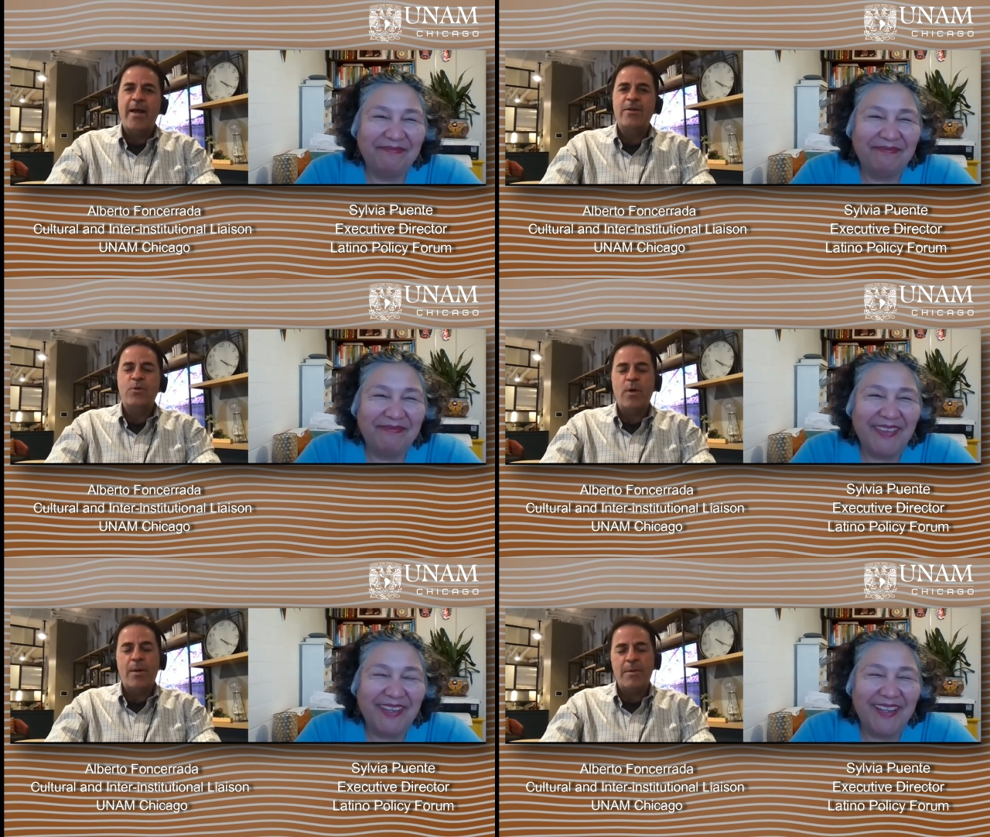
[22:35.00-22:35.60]
Speaker 1: And
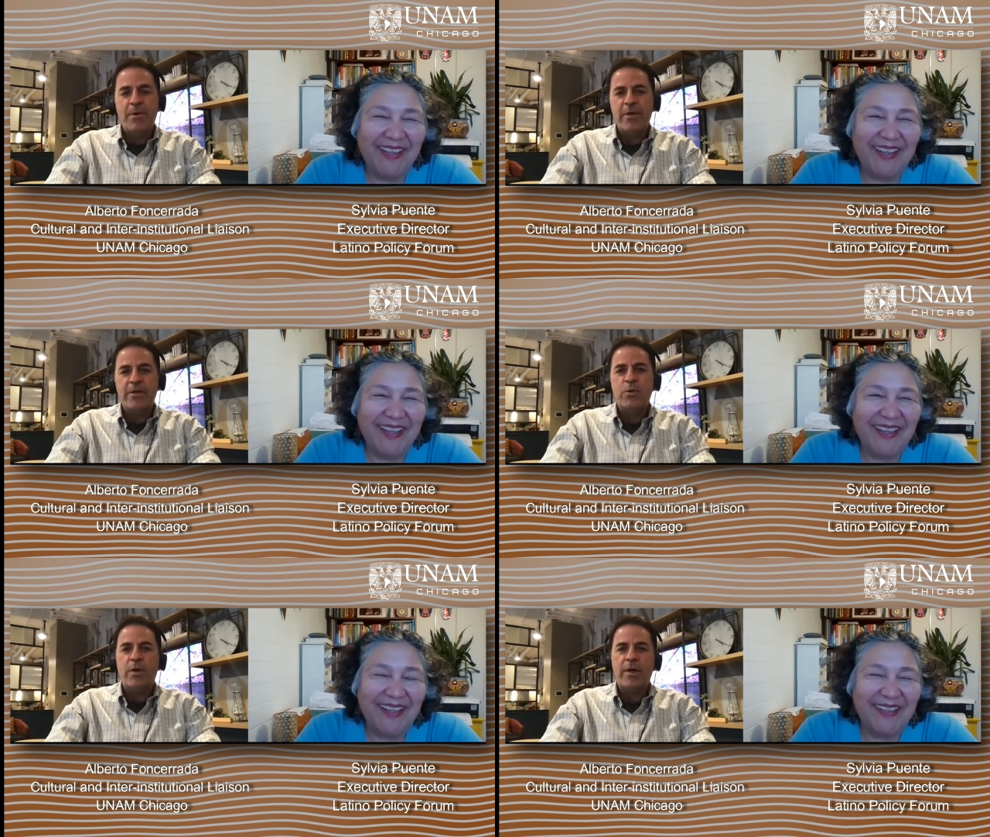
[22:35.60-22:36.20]
to everybody,
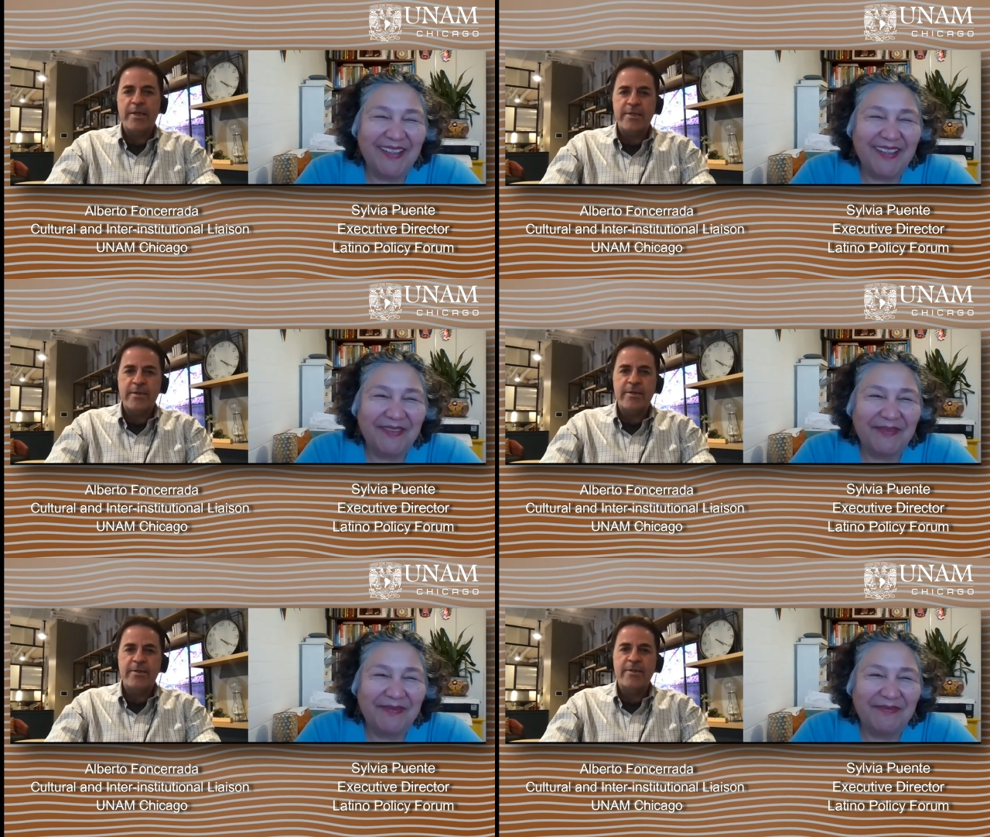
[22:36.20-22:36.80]
to our
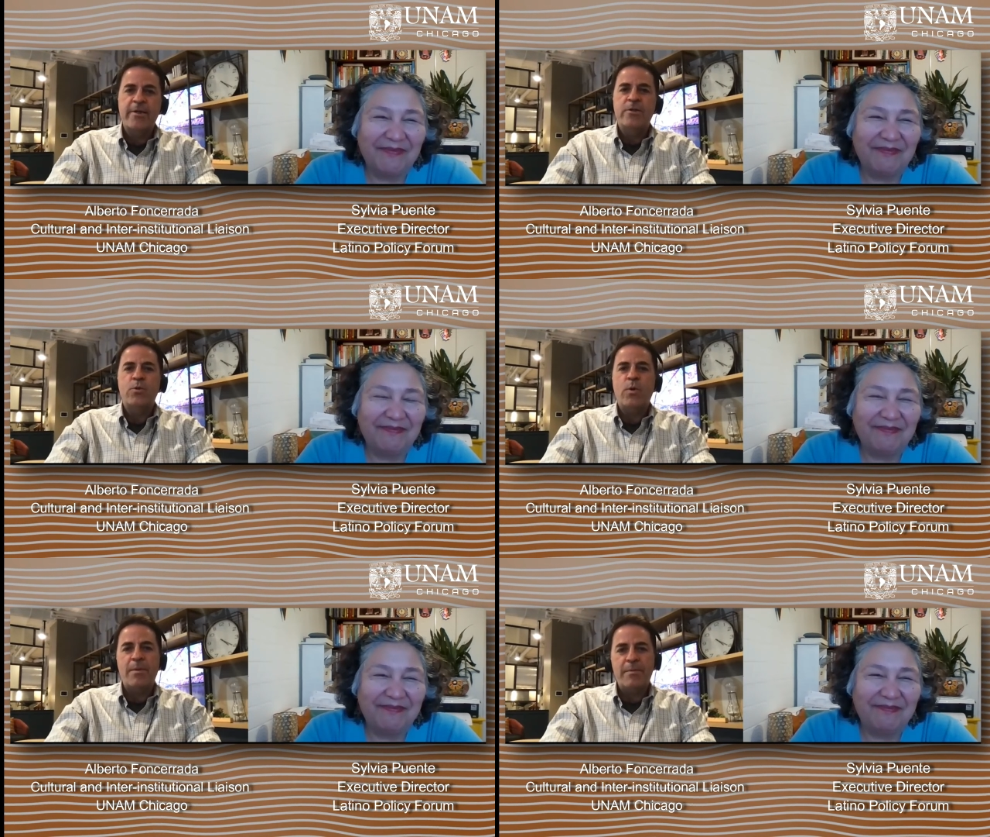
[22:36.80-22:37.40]
listeners, to
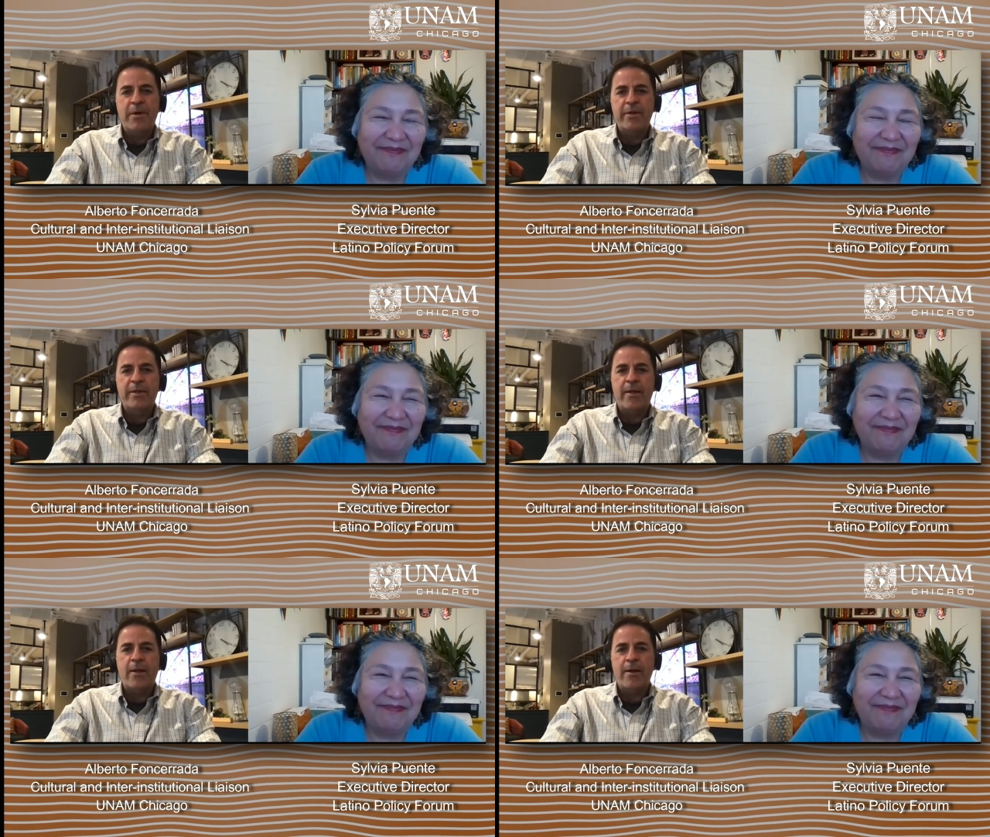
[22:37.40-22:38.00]
everybody
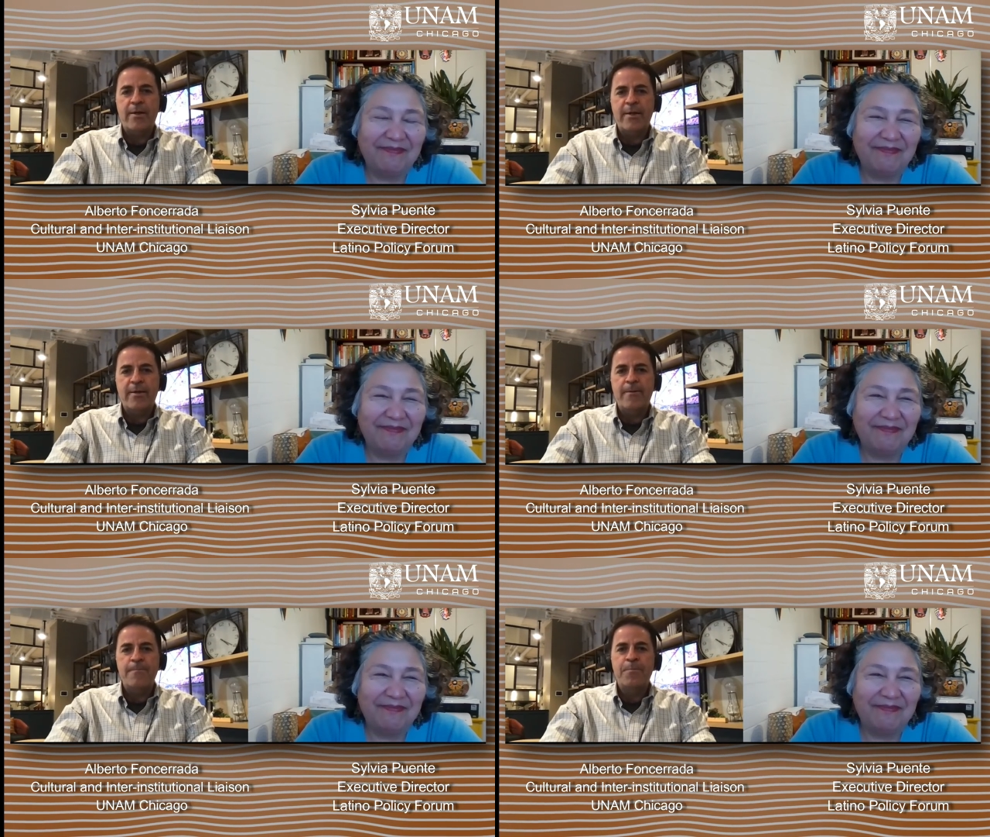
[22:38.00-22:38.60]
that logged
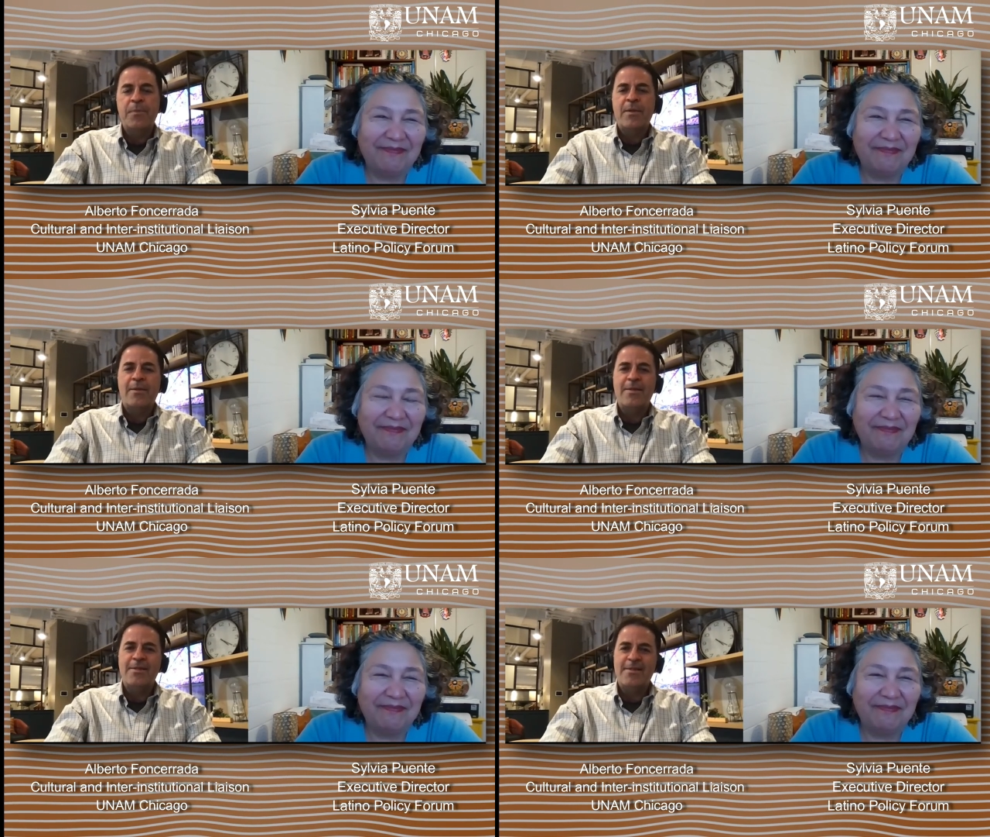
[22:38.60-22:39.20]
in,
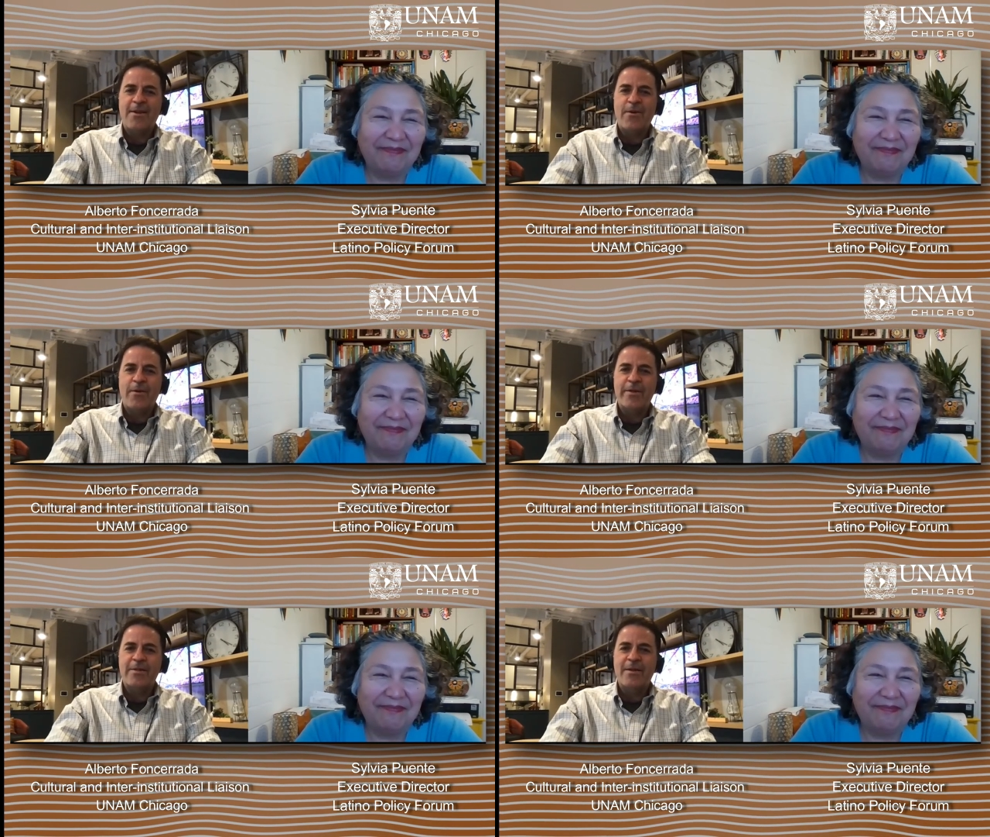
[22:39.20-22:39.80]
this is
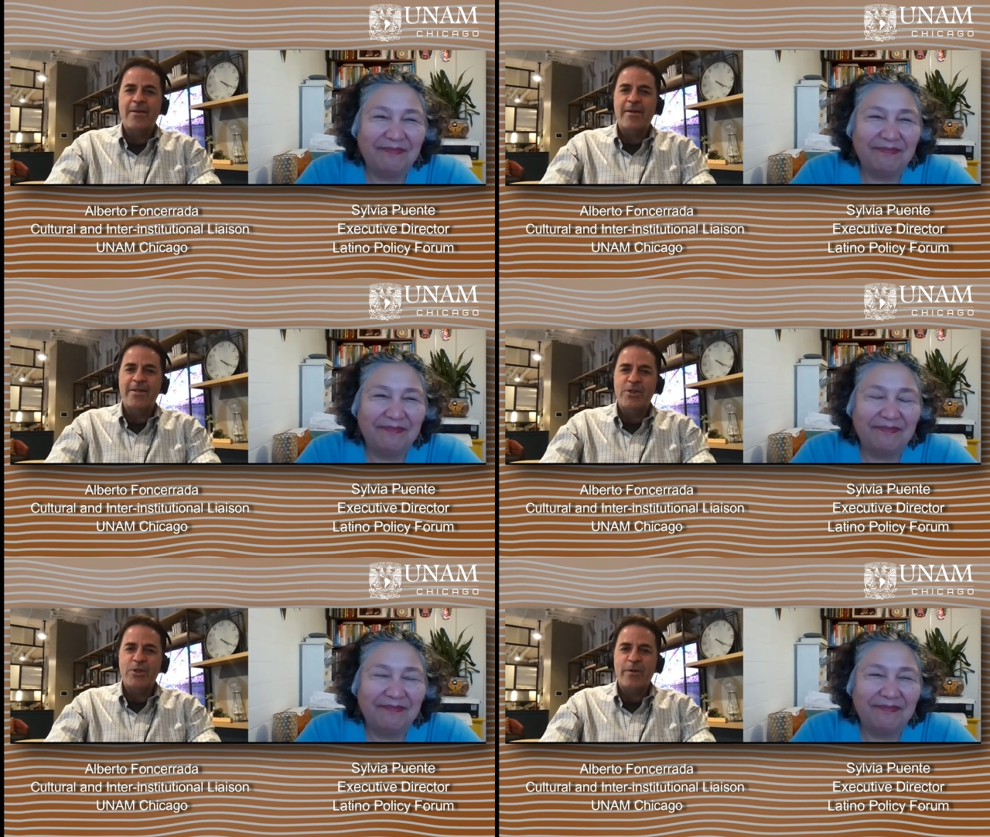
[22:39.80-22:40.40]
another uh,
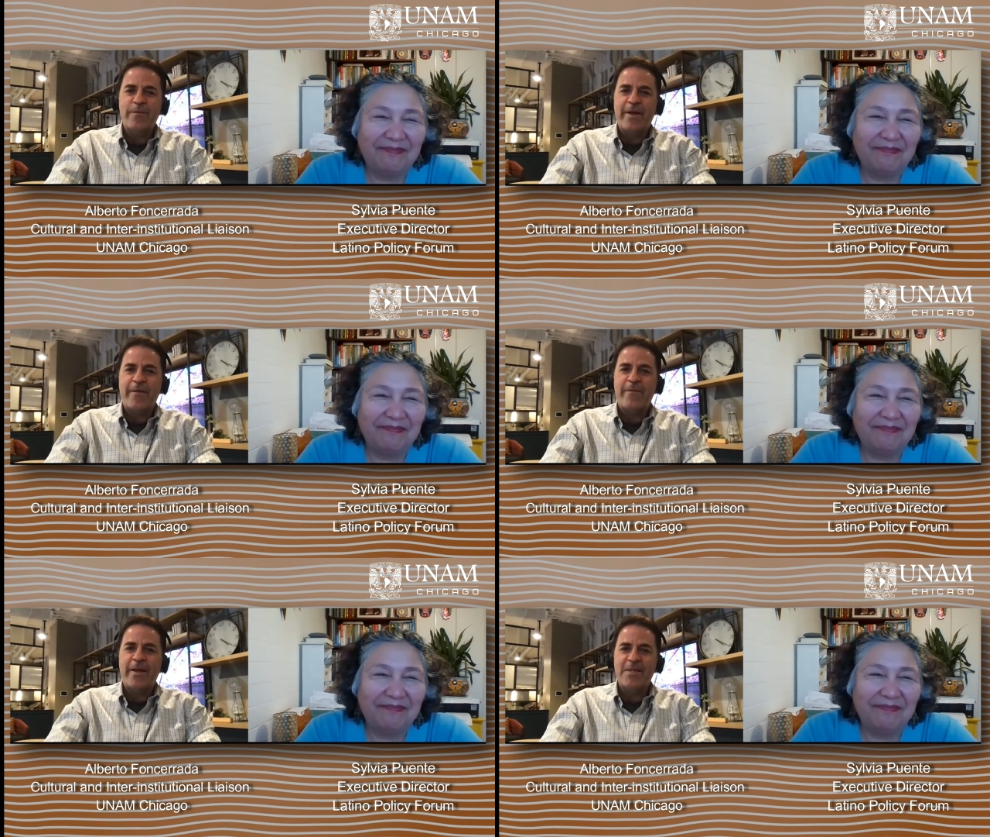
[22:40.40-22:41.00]
edition of a
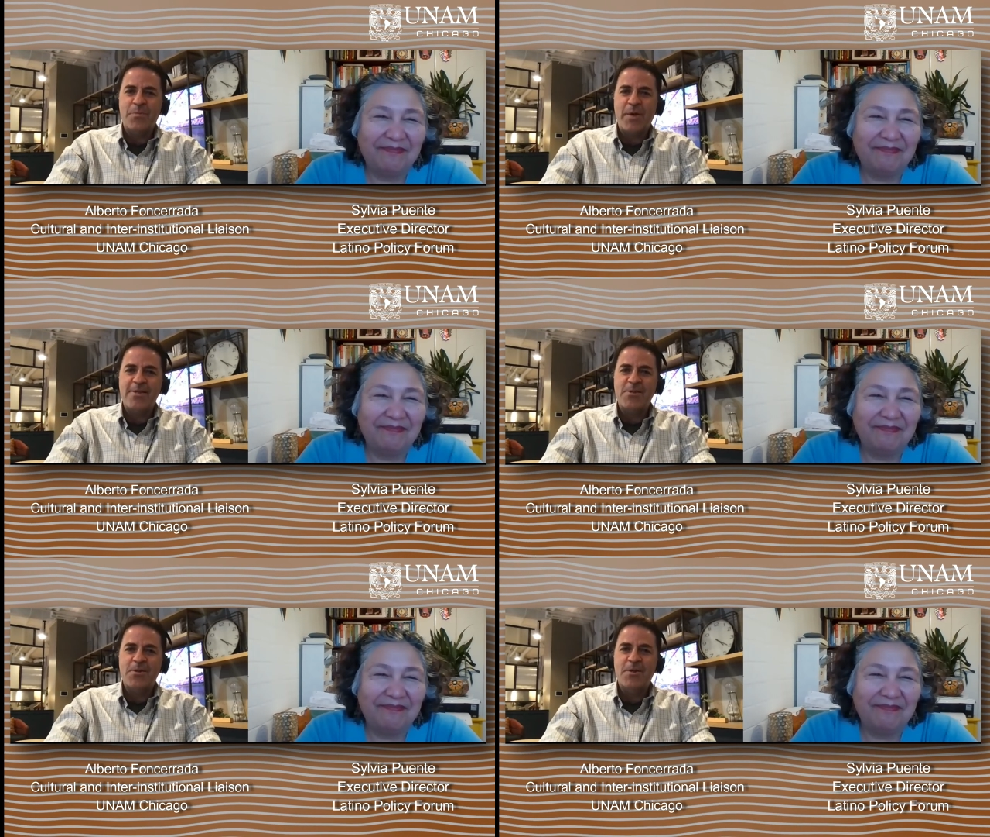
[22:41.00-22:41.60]
Cafe
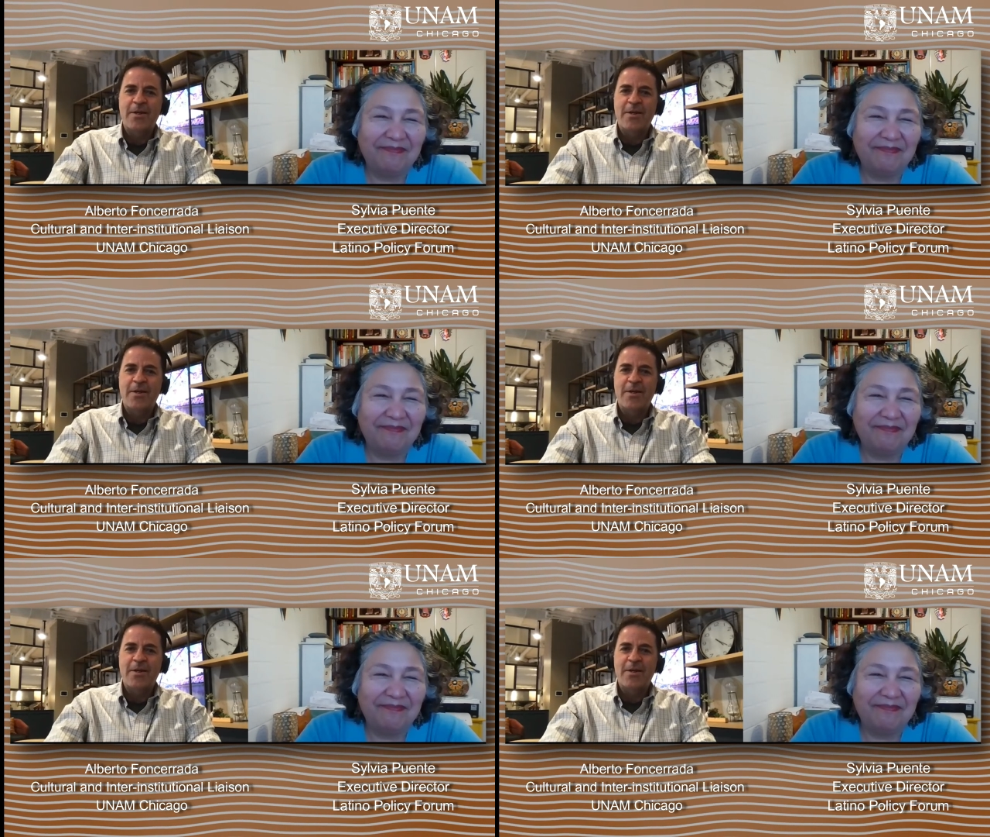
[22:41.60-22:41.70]
Expresso,